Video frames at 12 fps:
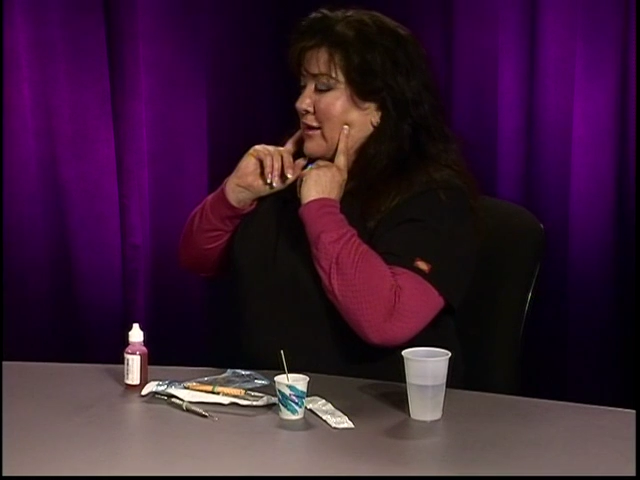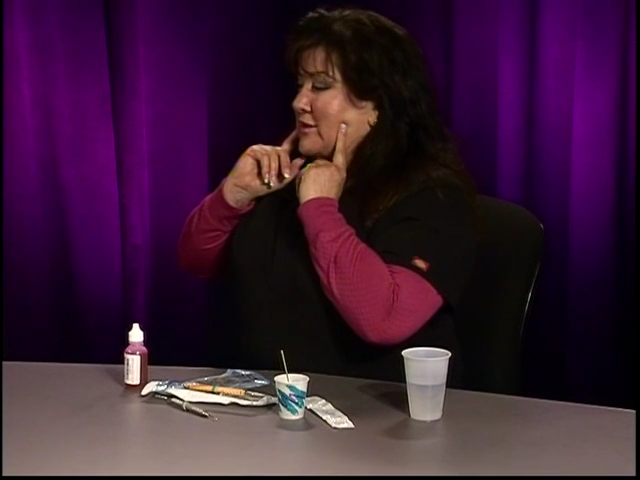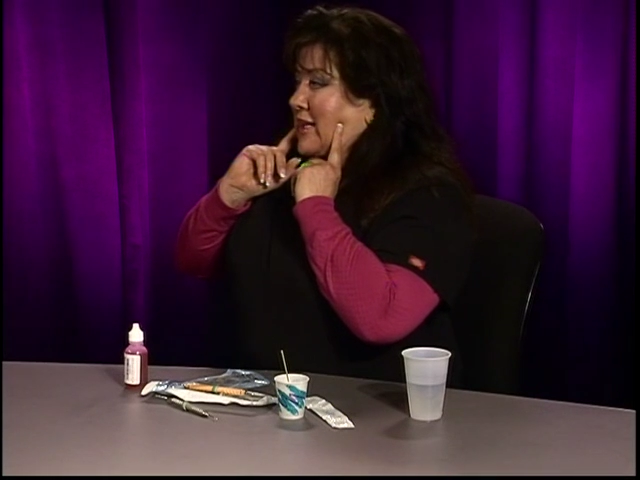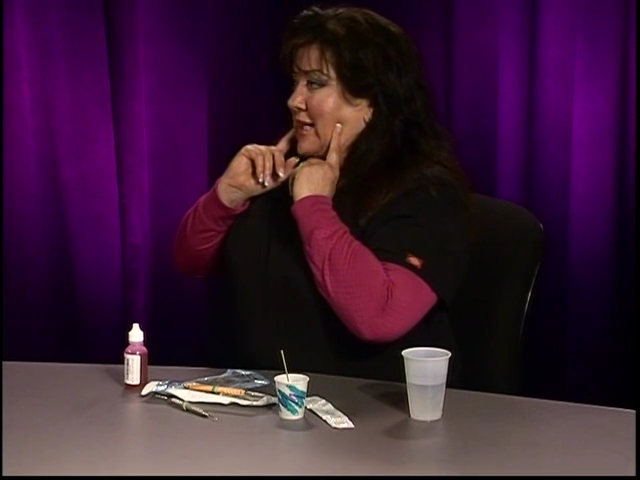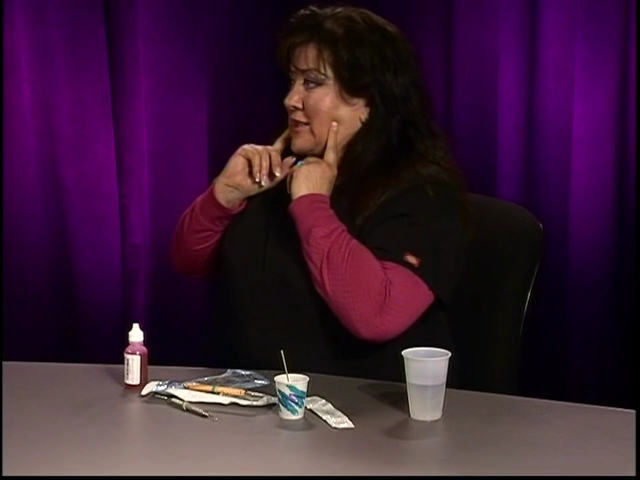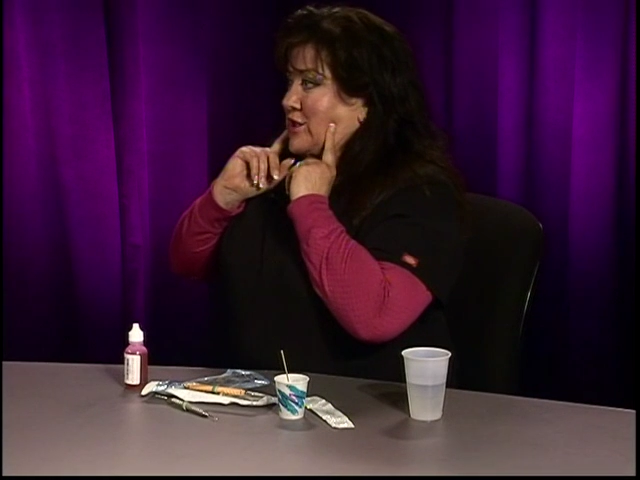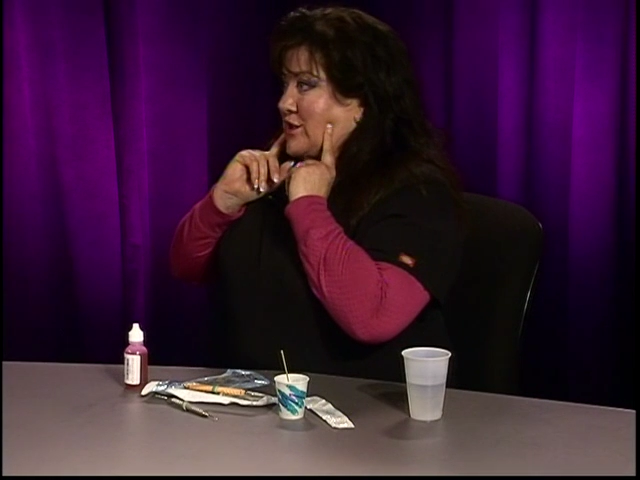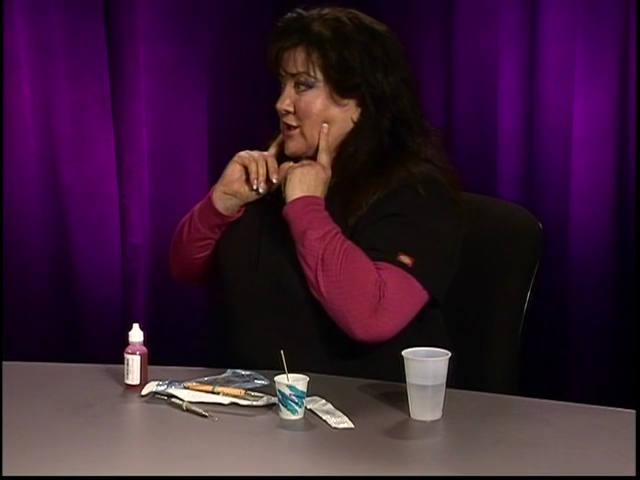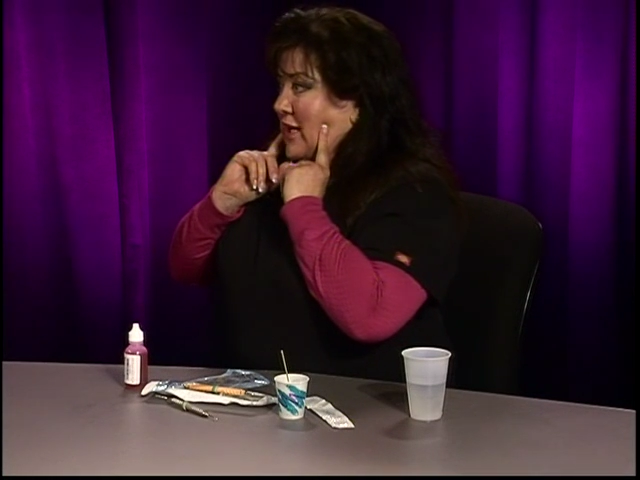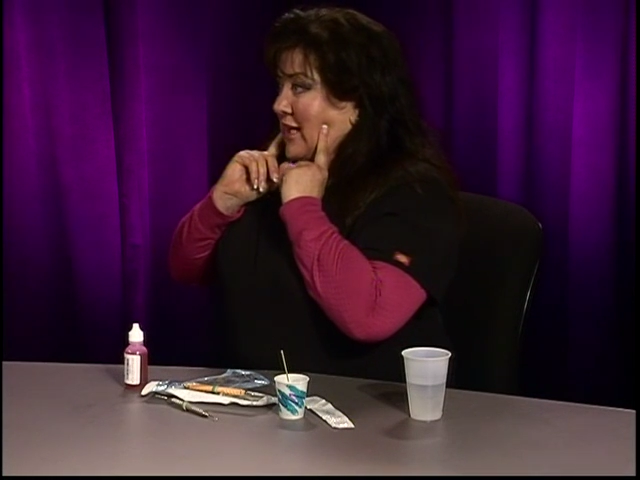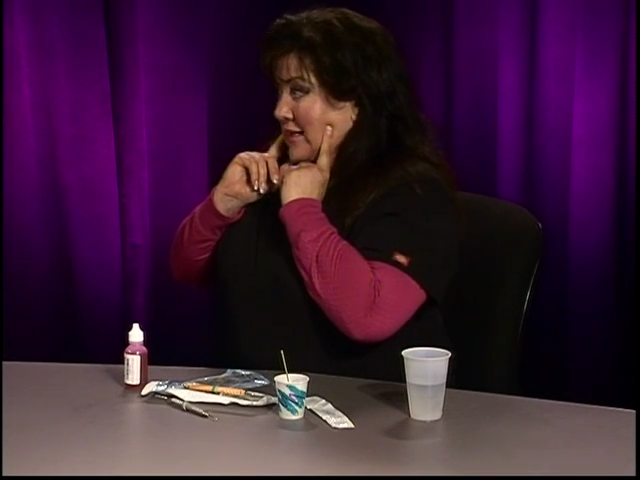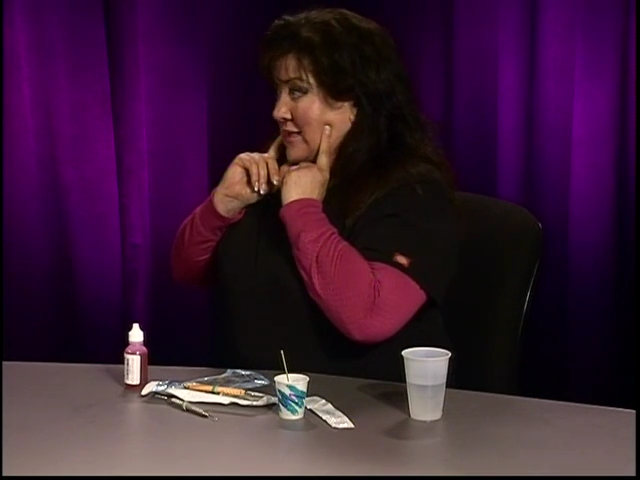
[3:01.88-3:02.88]
age
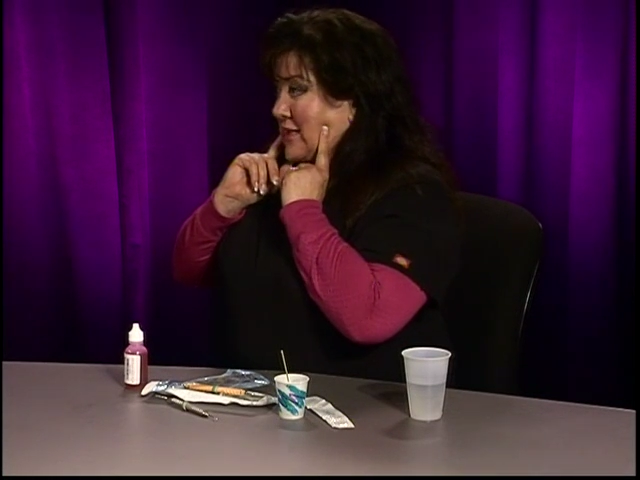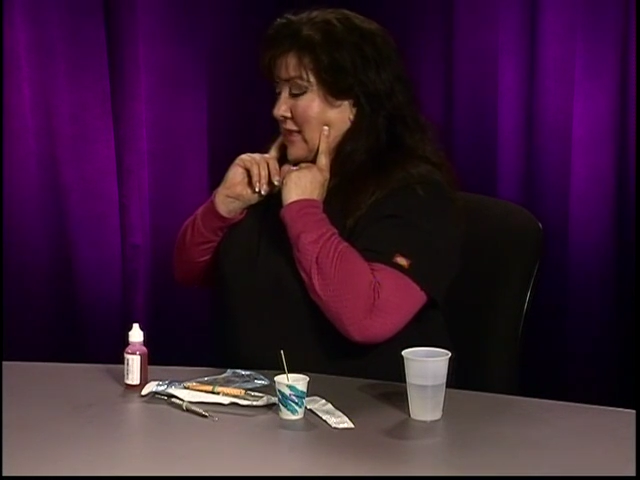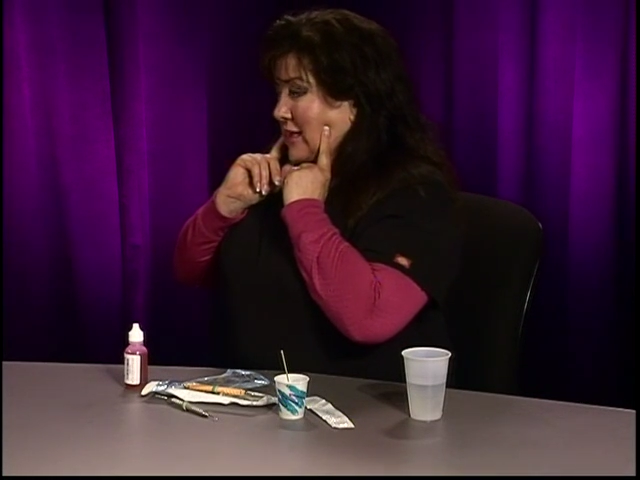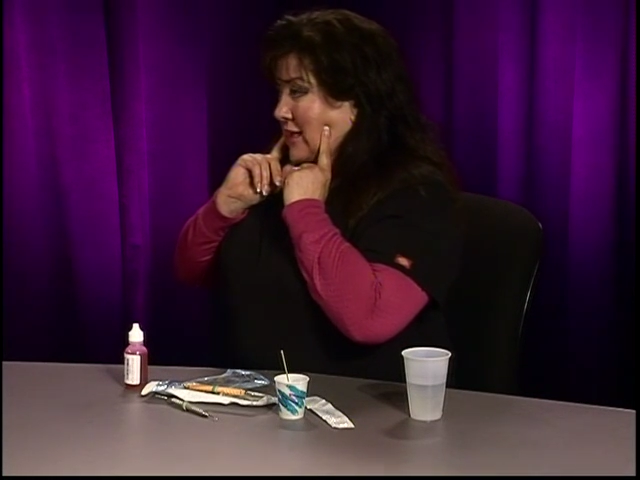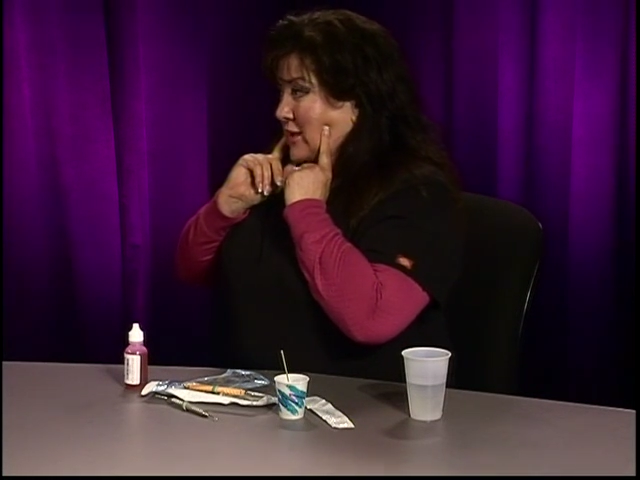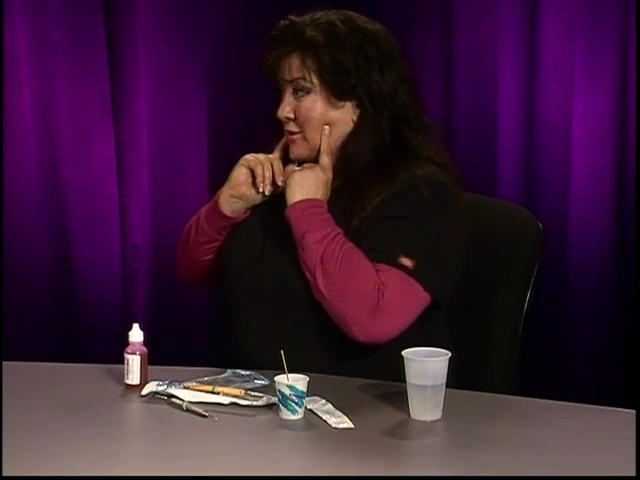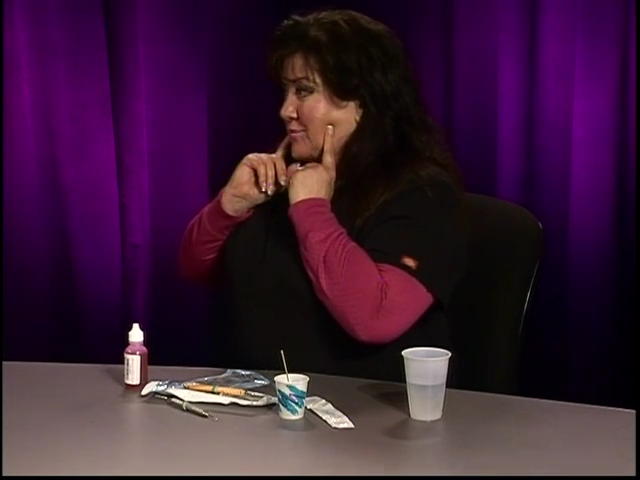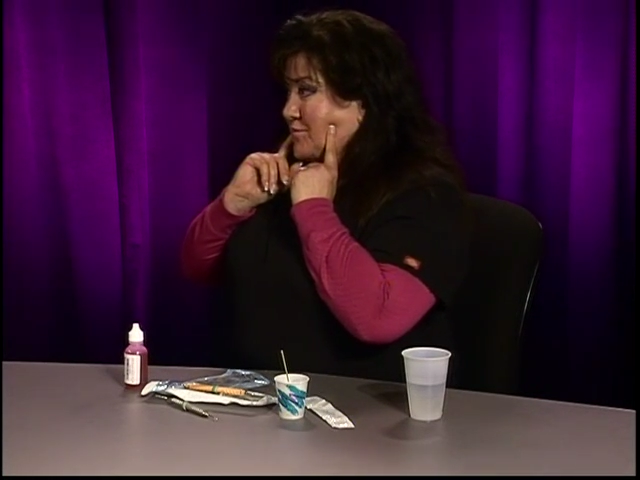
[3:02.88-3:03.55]
18.